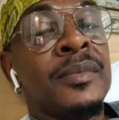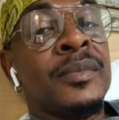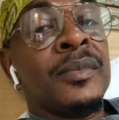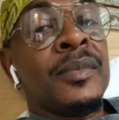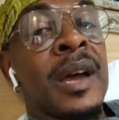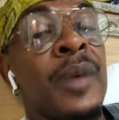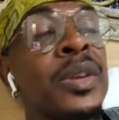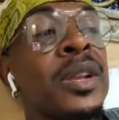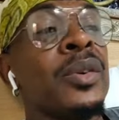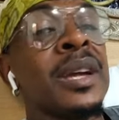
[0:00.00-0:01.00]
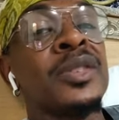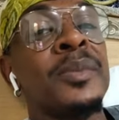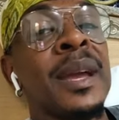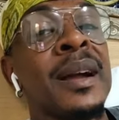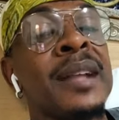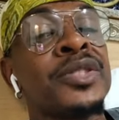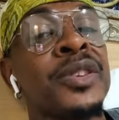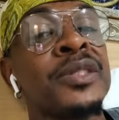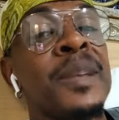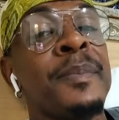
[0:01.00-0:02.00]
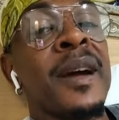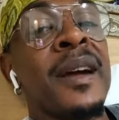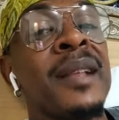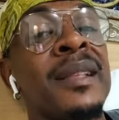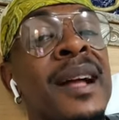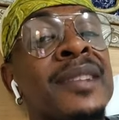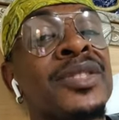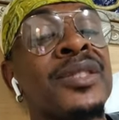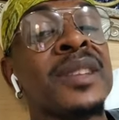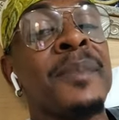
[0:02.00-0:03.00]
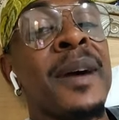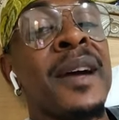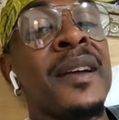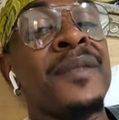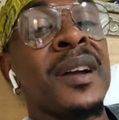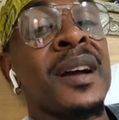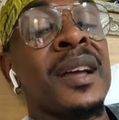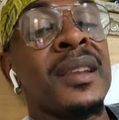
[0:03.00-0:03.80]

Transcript: And when you look at Jamaica, a church they a, a church depart every corner.